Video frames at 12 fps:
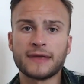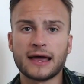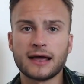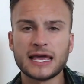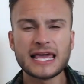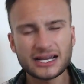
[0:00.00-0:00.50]

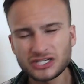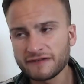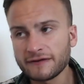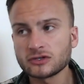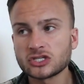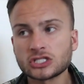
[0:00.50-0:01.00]
He actually
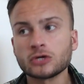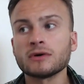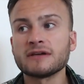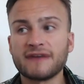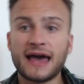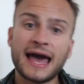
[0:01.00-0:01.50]
felt
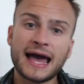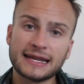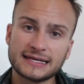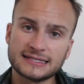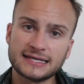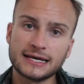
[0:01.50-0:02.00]
sorry for Anne,
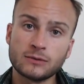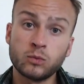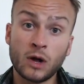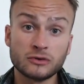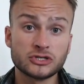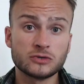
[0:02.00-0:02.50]
it said,
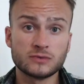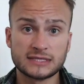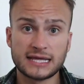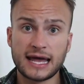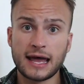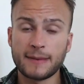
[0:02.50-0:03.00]
while she was
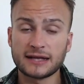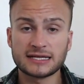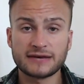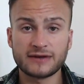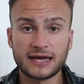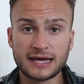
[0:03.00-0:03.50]
there, about to
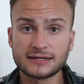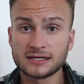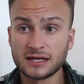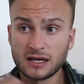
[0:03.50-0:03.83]
have her head